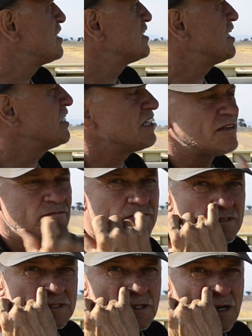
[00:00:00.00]

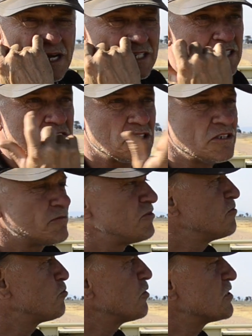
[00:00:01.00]
So I'll just show you a few
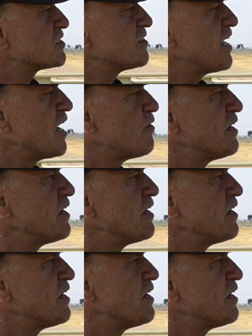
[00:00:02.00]
pointers on how